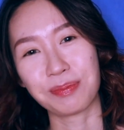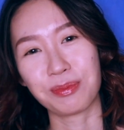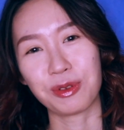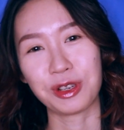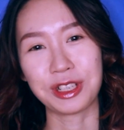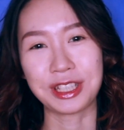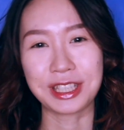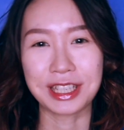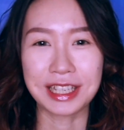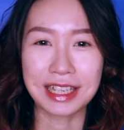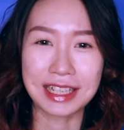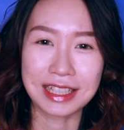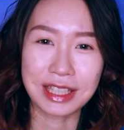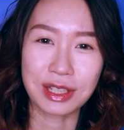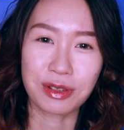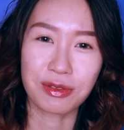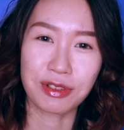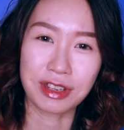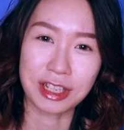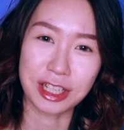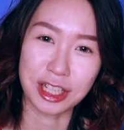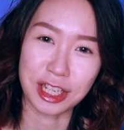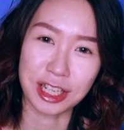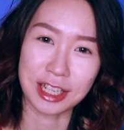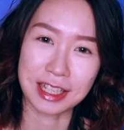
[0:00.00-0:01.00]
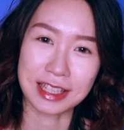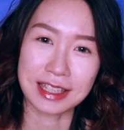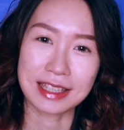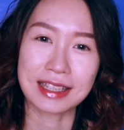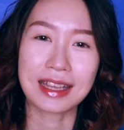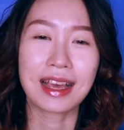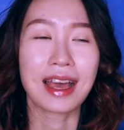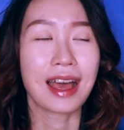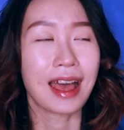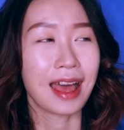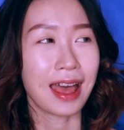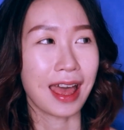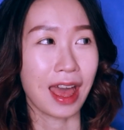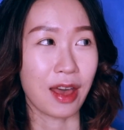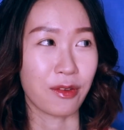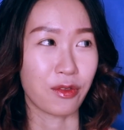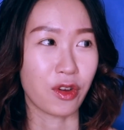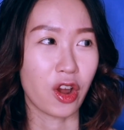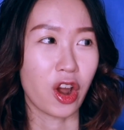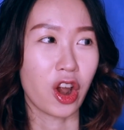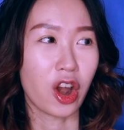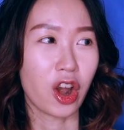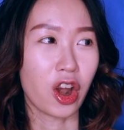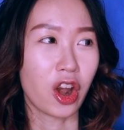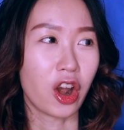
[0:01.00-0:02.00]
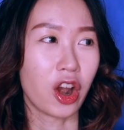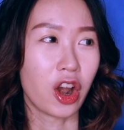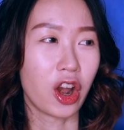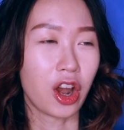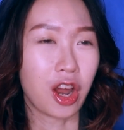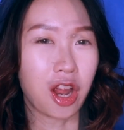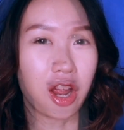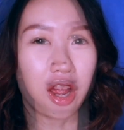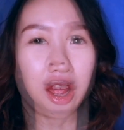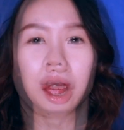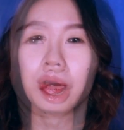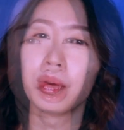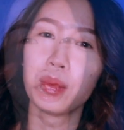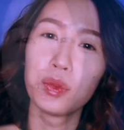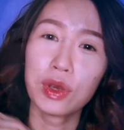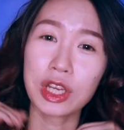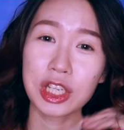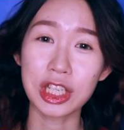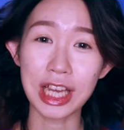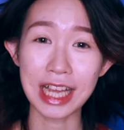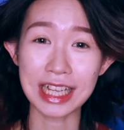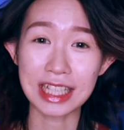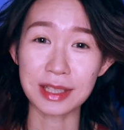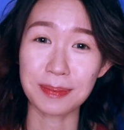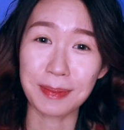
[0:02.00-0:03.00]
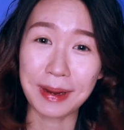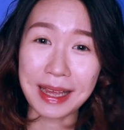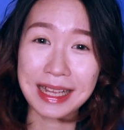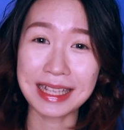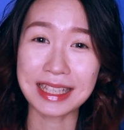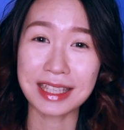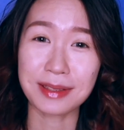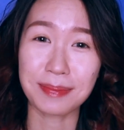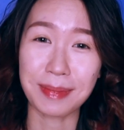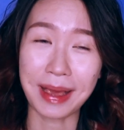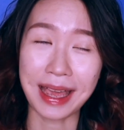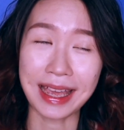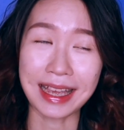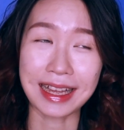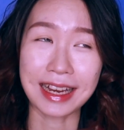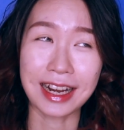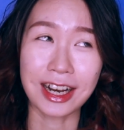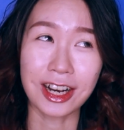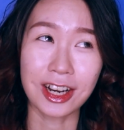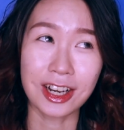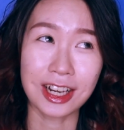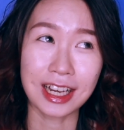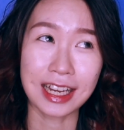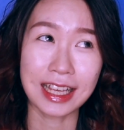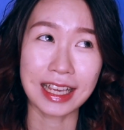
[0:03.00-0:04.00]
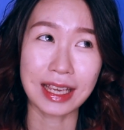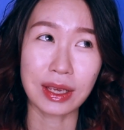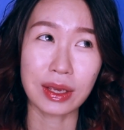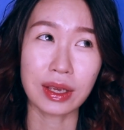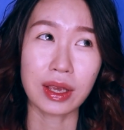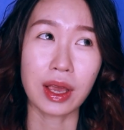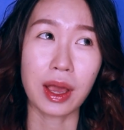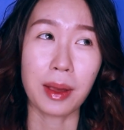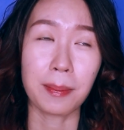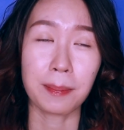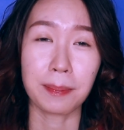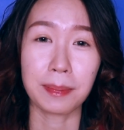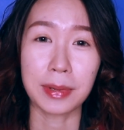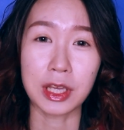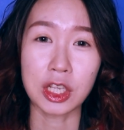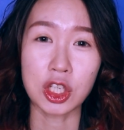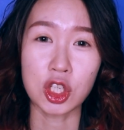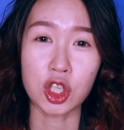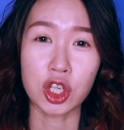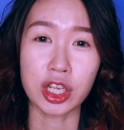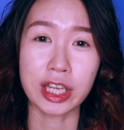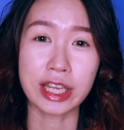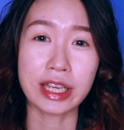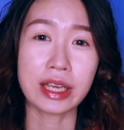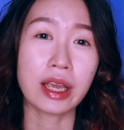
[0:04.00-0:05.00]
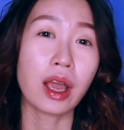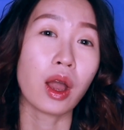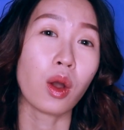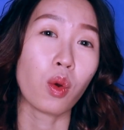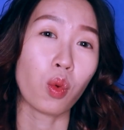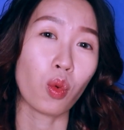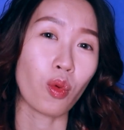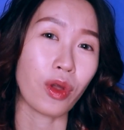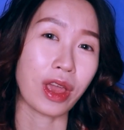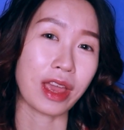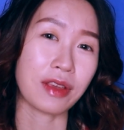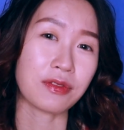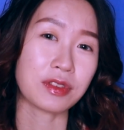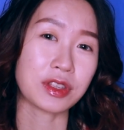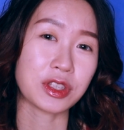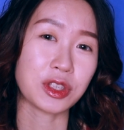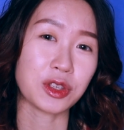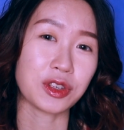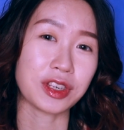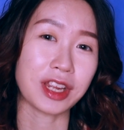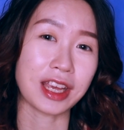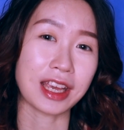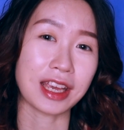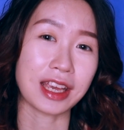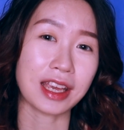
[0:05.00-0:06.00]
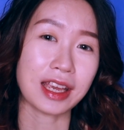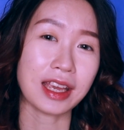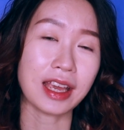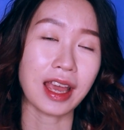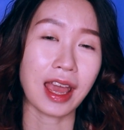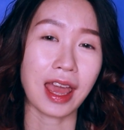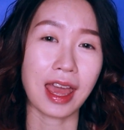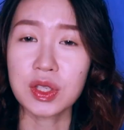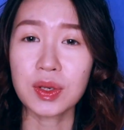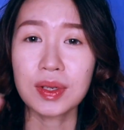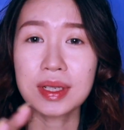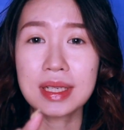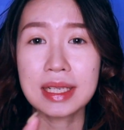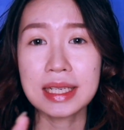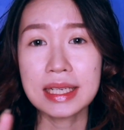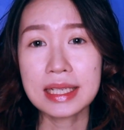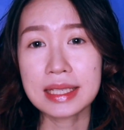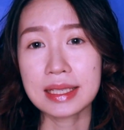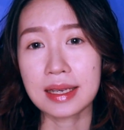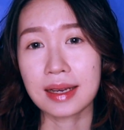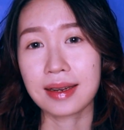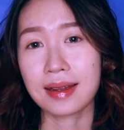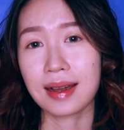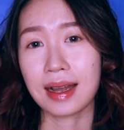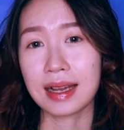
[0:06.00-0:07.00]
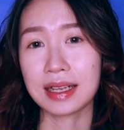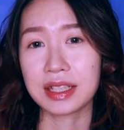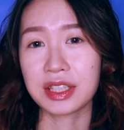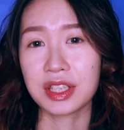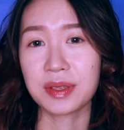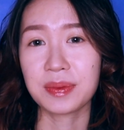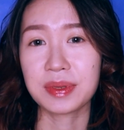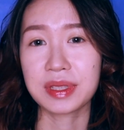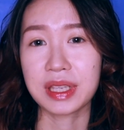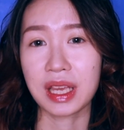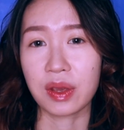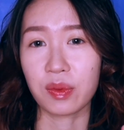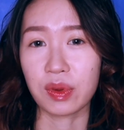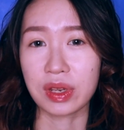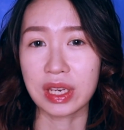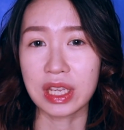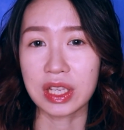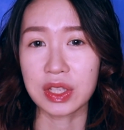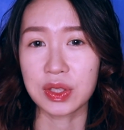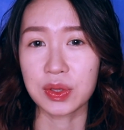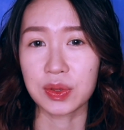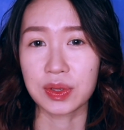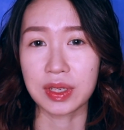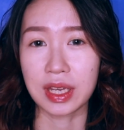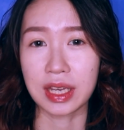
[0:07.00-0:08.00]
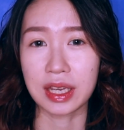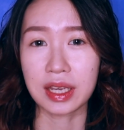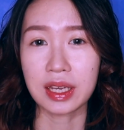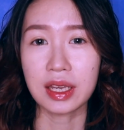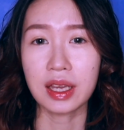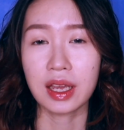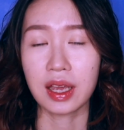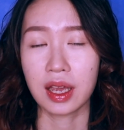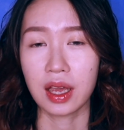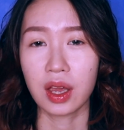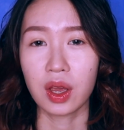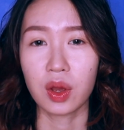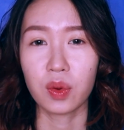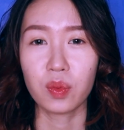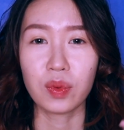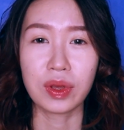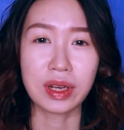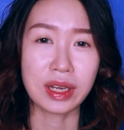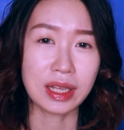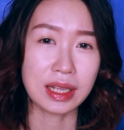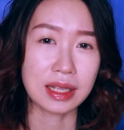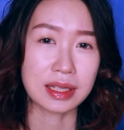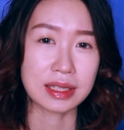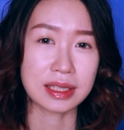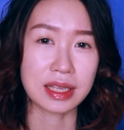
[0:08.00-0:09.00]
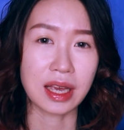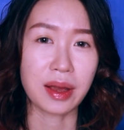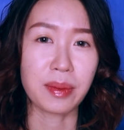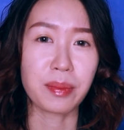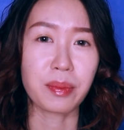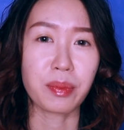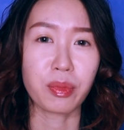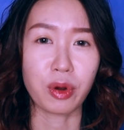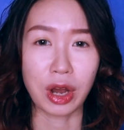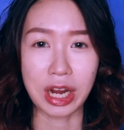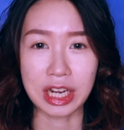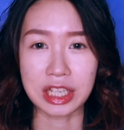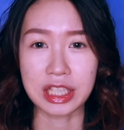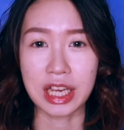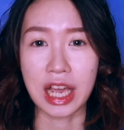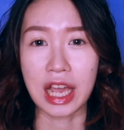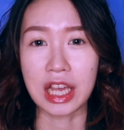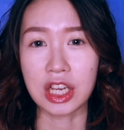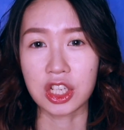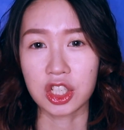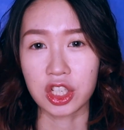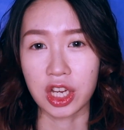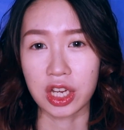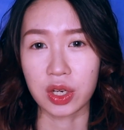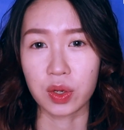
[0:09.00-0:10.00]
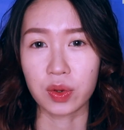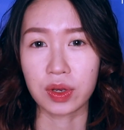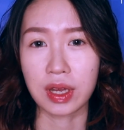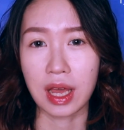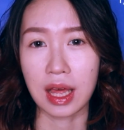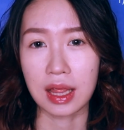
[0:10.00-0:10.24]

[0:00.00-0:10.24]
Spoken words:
prettiest creatures ever. Which explains my curly, beachy waves today. So these are the items that we need today. We need some bright eyeshadow